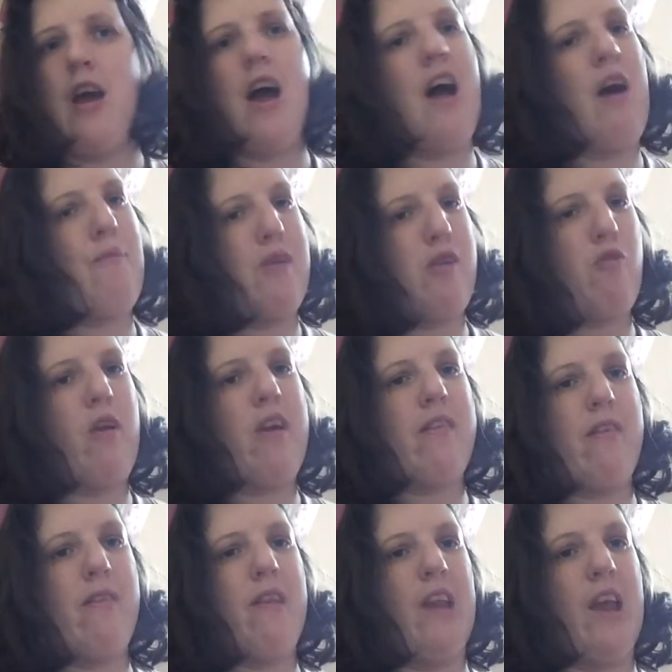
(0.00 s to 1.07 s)
I'll be
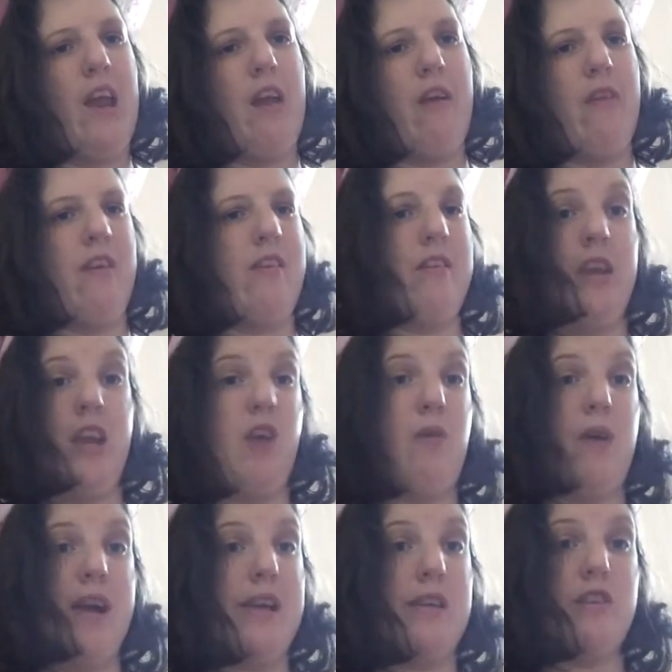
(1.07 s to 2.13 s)
tweeting the link of this
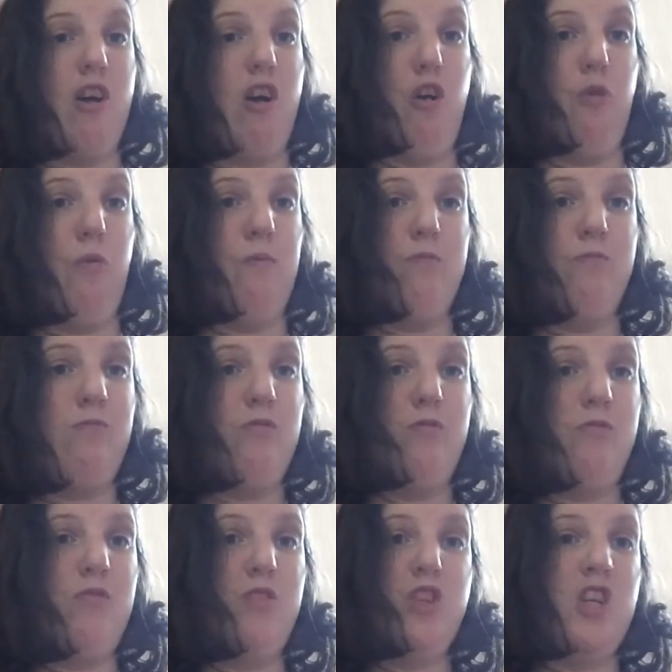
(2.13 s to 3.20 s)
anyway, so
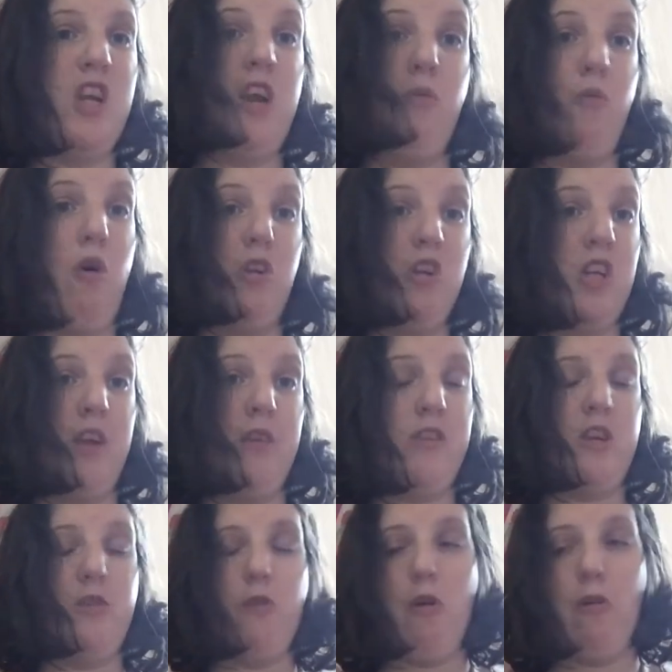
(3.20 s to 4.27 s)
she can watch it if
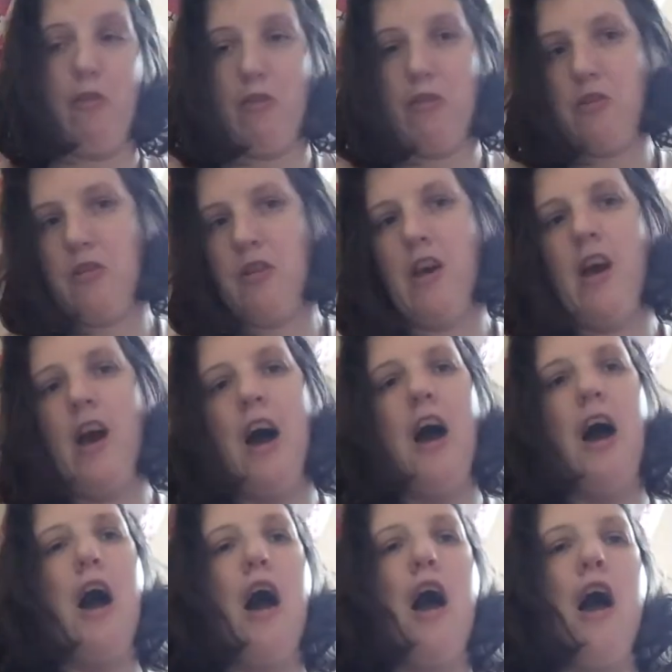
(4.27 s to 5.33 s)
she wants.
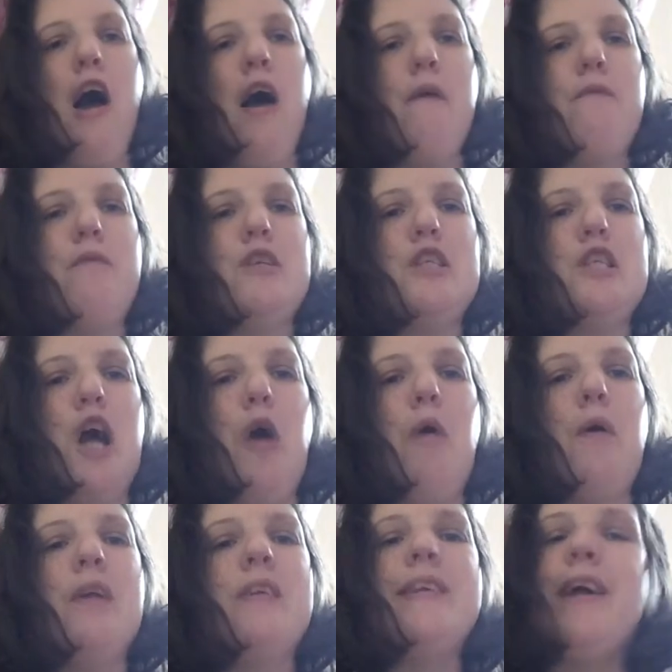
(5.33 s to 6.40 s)
Um, so
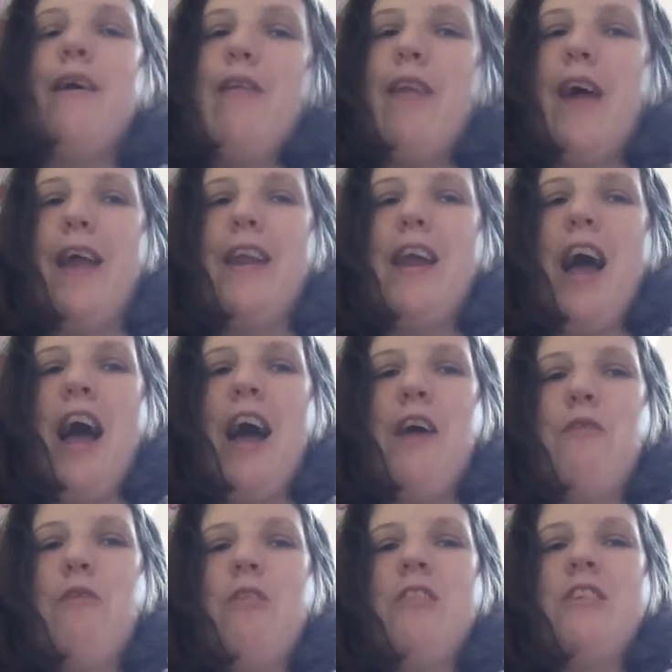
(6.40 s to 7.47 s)
until then, I
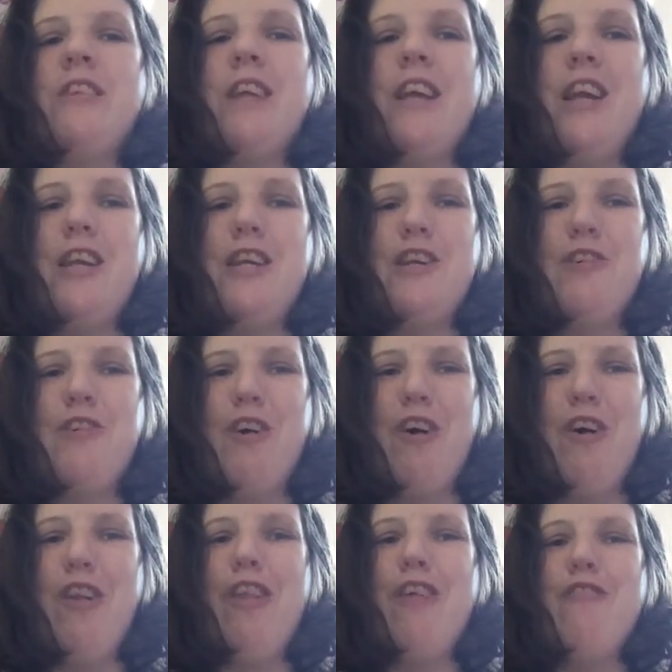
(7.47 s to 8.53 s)
will see you
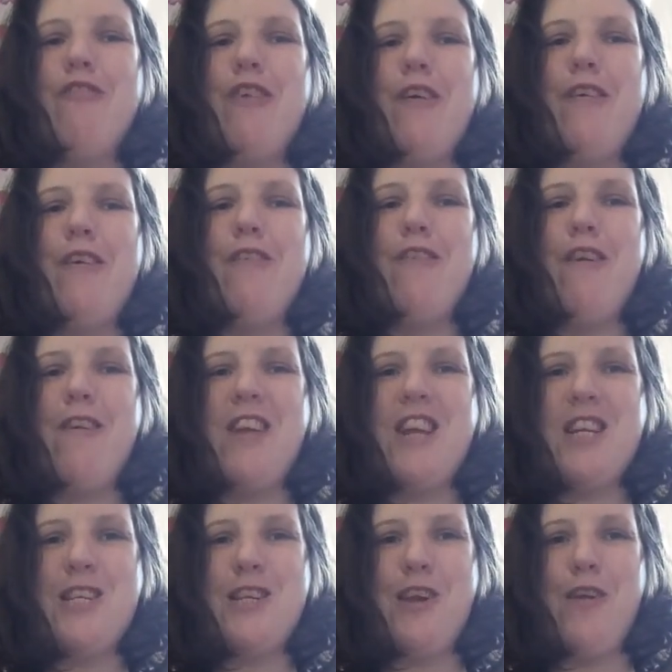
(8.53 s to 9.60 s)
all very, very
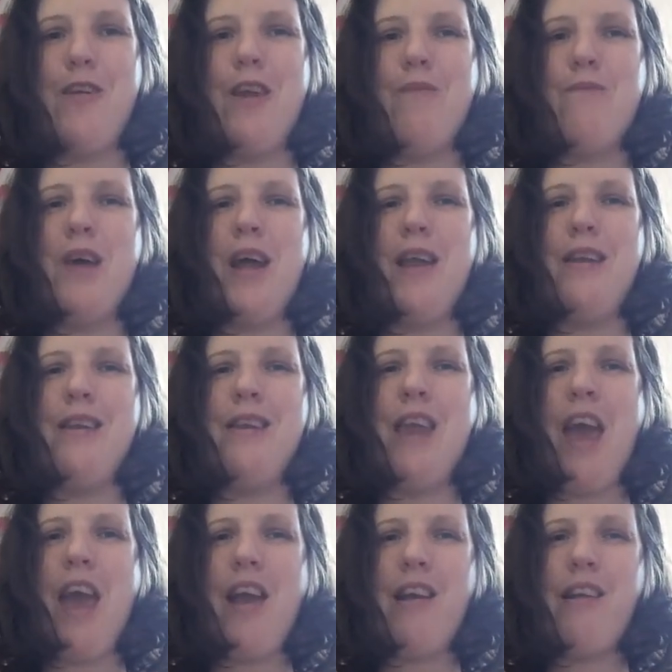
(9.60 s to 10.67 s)
soon. And my
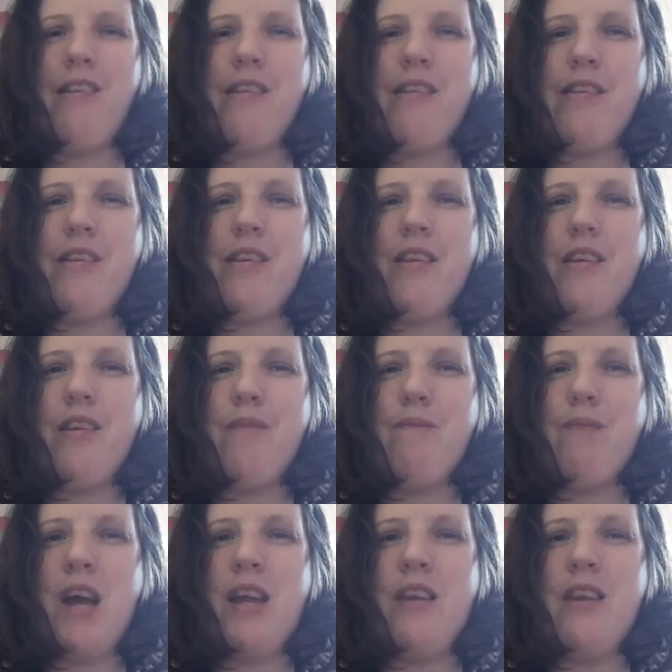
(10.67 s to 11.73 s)
next,
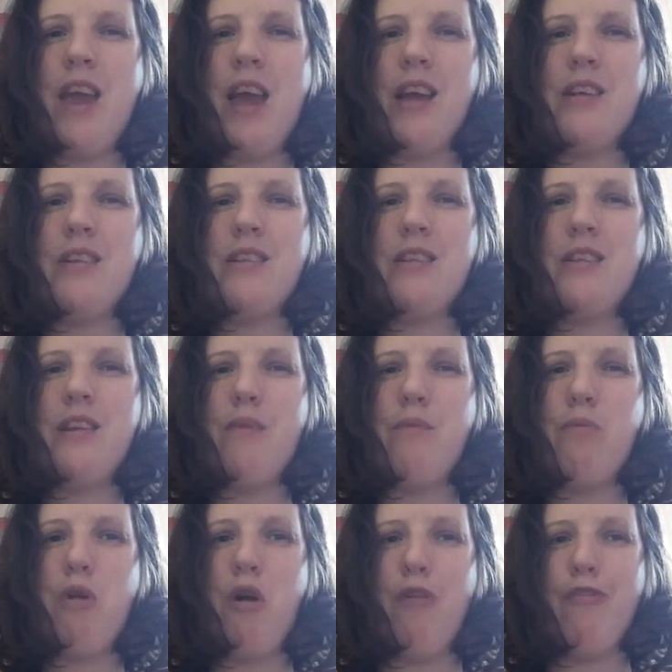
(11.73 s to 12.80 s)
my next
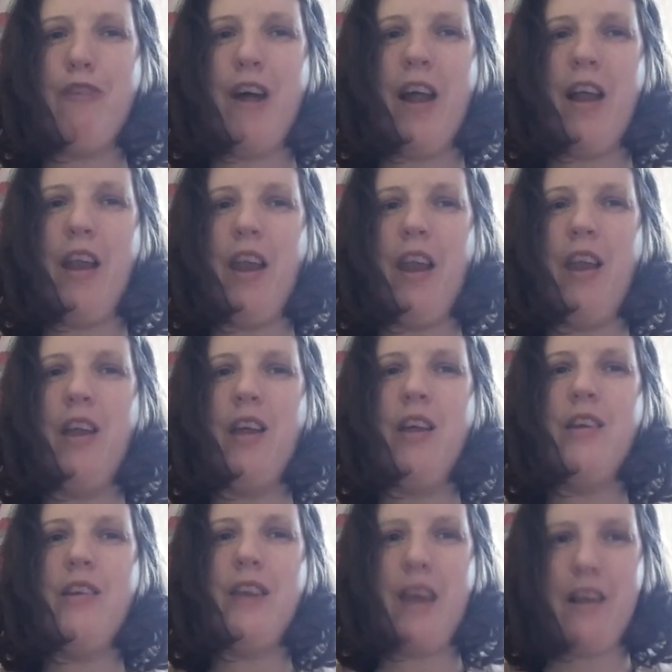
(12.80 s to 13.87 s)
profile
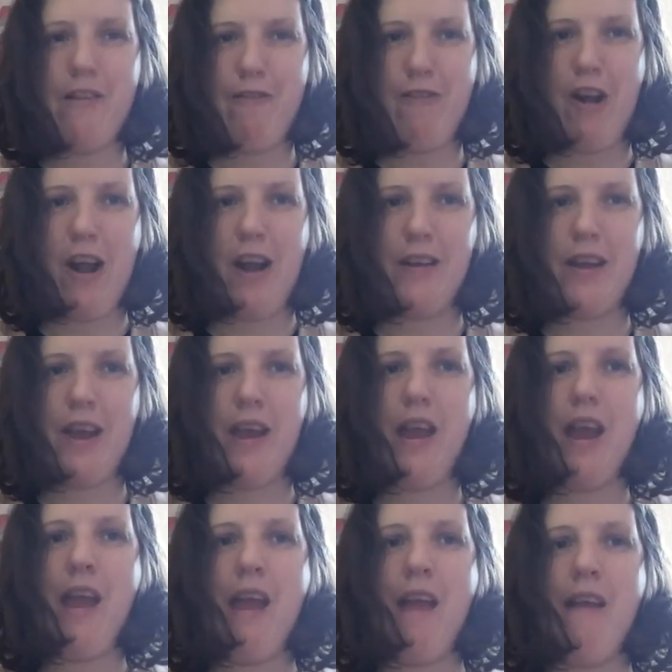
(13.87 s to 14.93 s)
next Friday
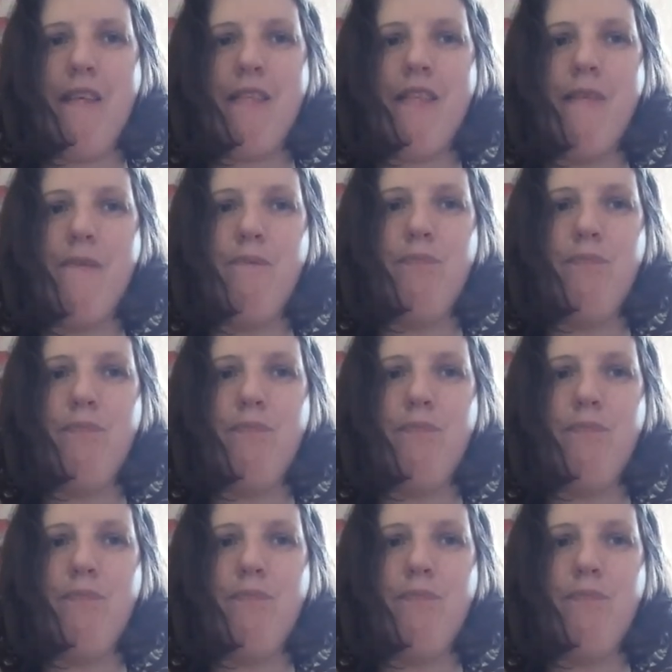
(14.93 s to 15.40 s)
is